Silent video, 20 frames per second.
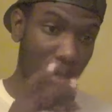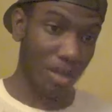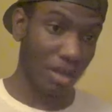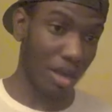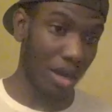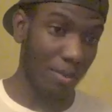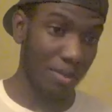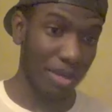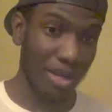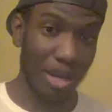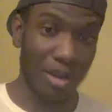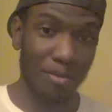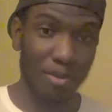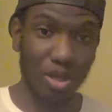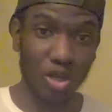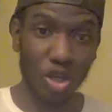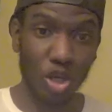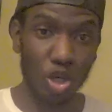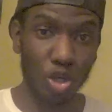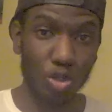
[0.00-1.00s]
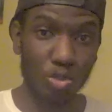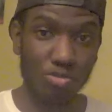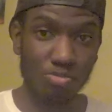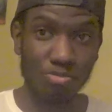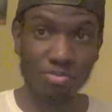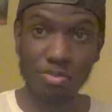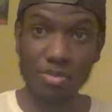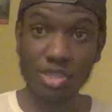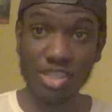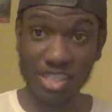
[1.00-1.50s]
Comment down below,
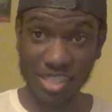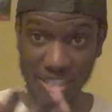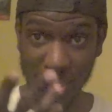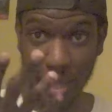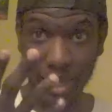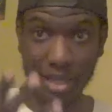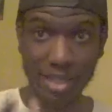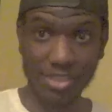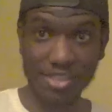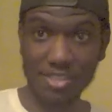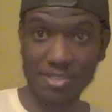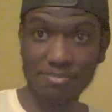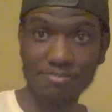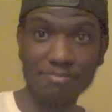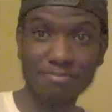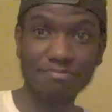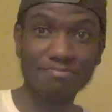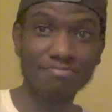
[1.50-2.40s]
snakes.